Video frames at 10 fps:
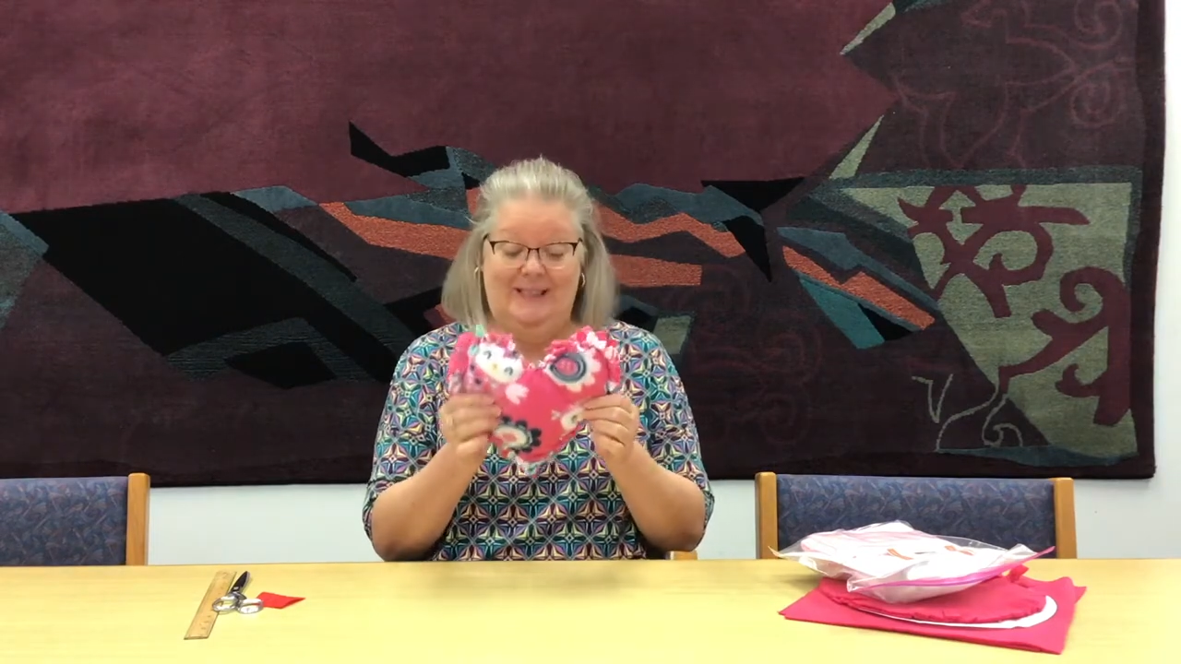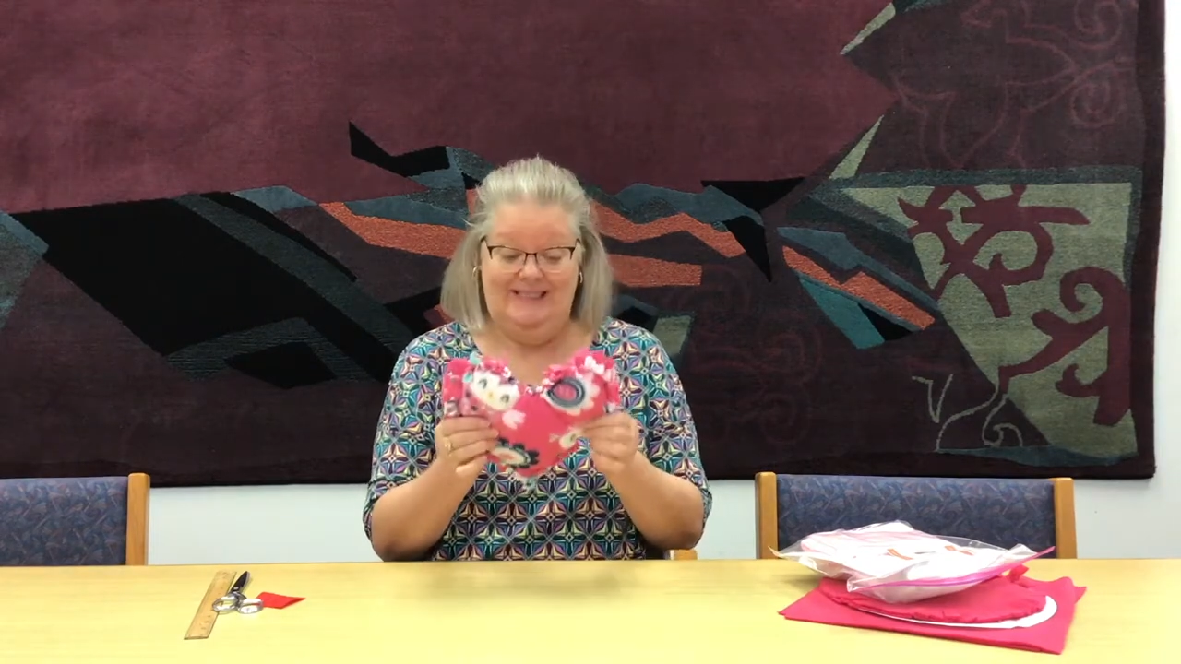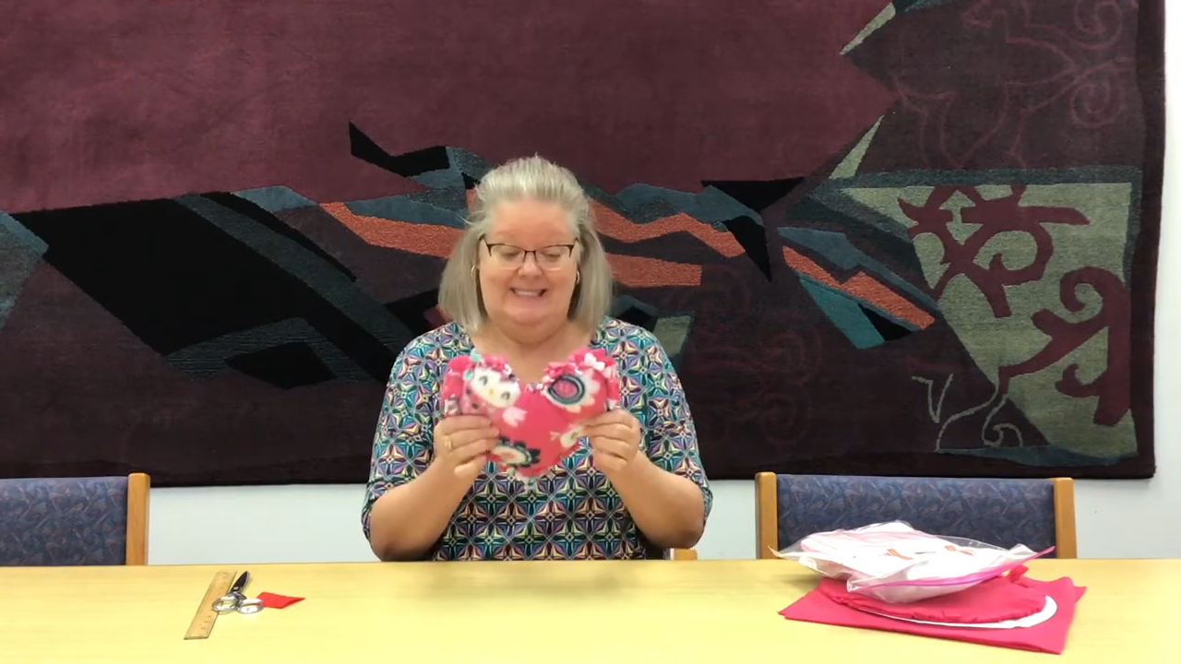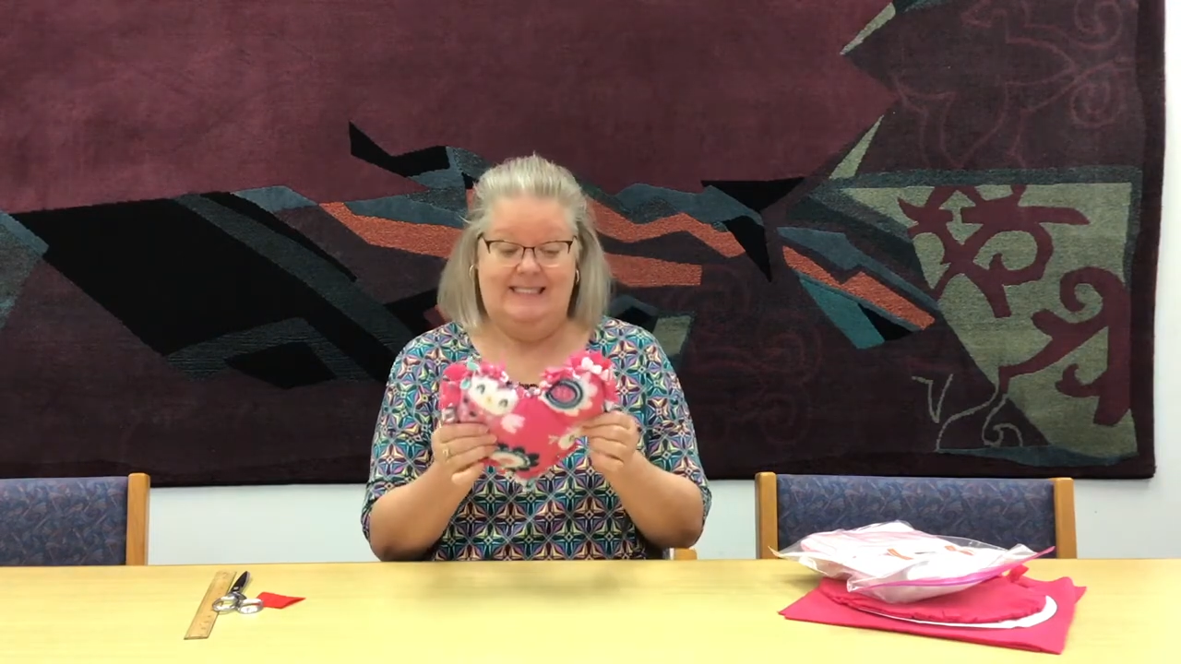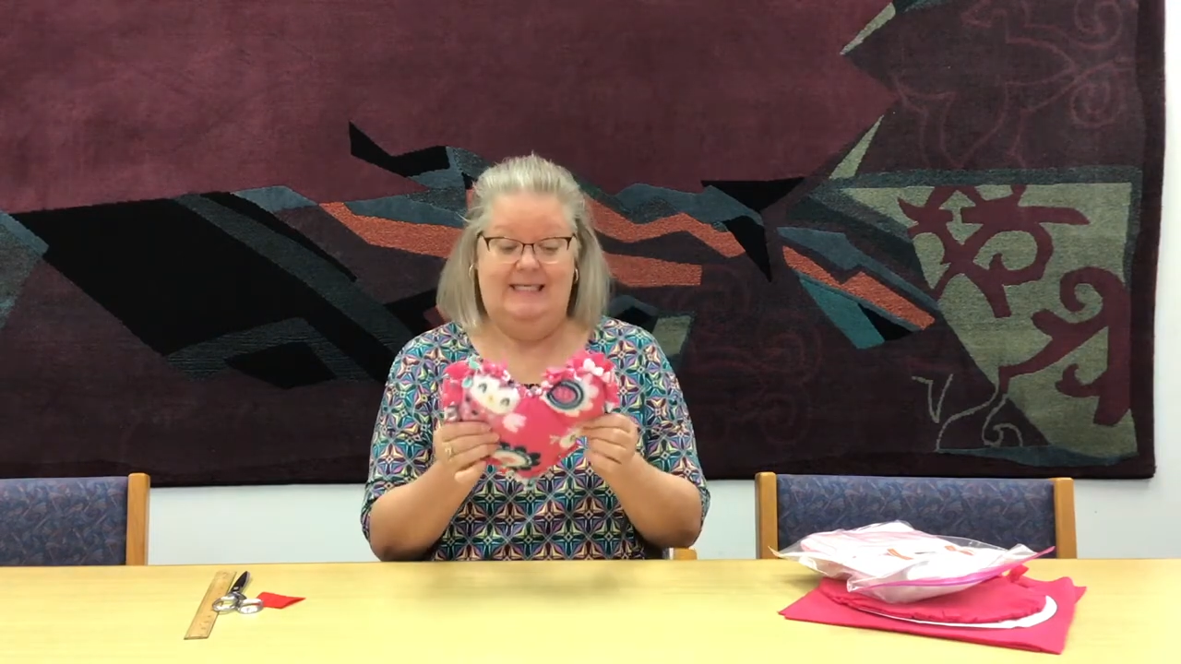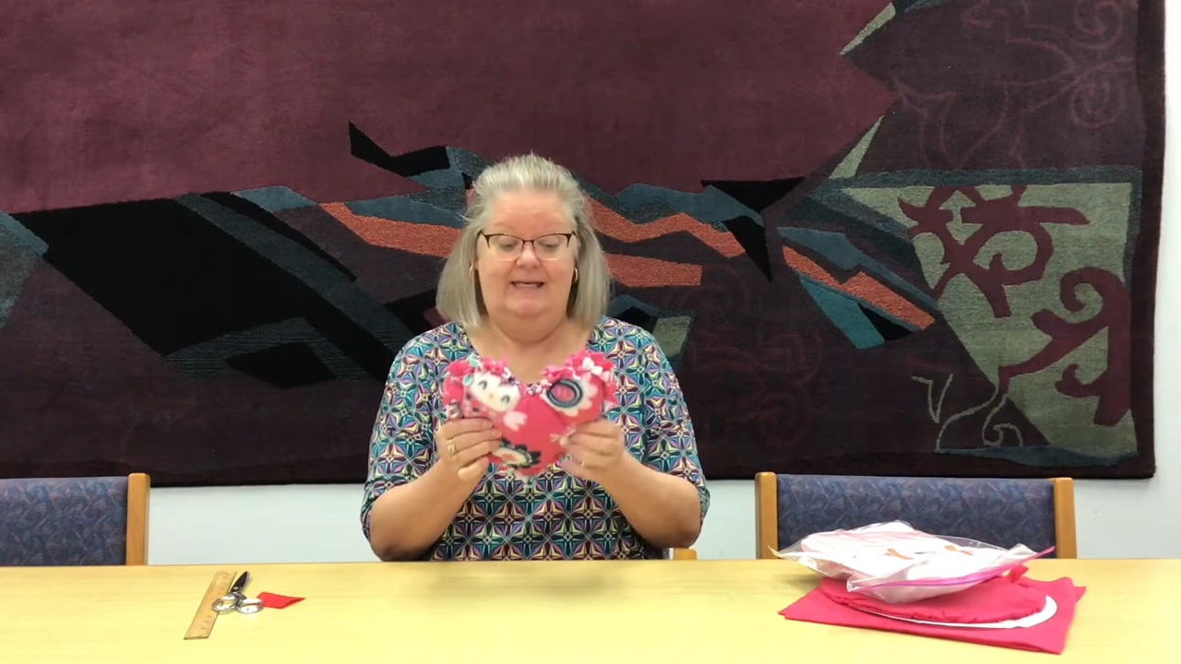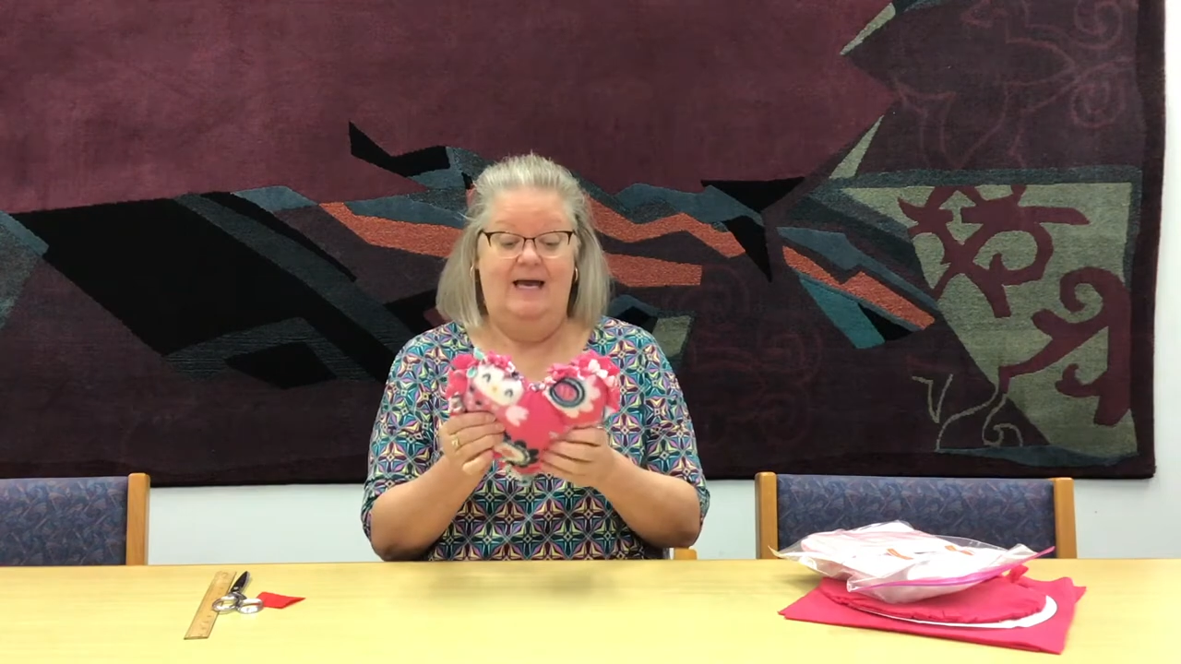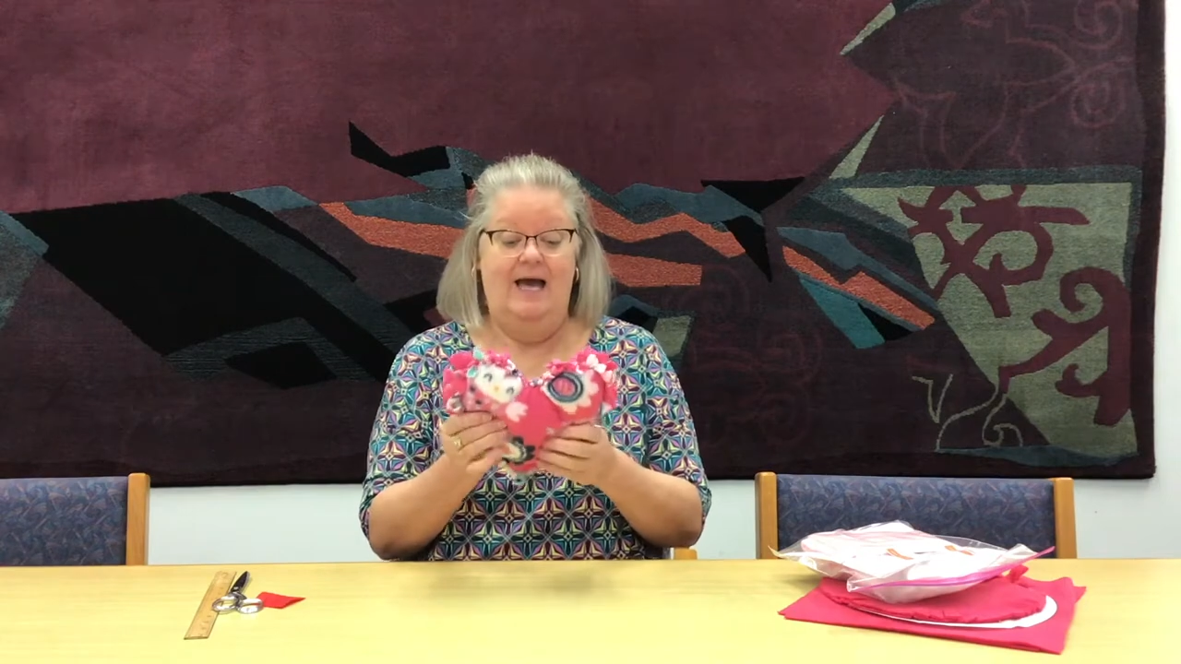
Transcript: easy.